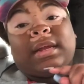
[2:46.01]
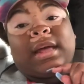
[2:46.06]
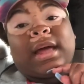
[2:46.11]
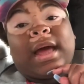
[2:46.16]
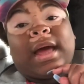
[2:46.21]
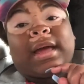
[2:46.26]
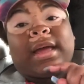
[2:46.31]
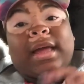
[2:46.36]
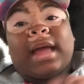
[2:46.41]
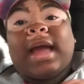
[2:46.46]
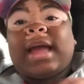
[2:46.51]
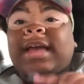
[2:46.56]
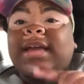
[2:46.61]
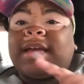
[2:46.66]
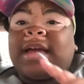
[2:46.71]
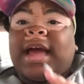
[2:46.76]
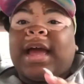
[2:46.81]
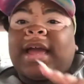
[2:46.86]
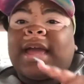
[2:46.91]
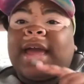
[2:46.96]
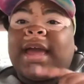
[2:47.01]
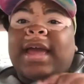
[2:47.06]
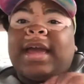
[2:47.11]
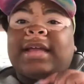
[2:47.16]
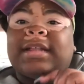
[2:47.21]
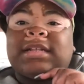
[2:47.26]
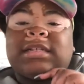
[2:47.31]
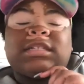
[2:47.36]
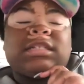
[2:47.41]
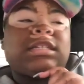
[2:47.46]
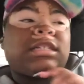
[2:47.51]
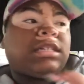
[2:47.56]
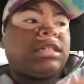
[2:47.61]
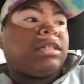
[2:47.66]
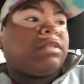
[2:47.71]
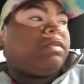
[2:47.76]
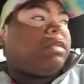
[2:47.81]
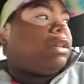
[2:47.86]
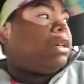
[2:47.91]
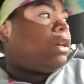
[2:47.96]
I can I can I can add that to this
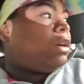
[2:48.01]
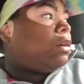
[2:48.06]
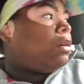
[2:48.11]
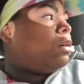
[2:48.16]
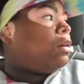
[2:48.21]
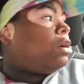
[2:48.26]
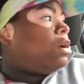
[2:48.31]
video.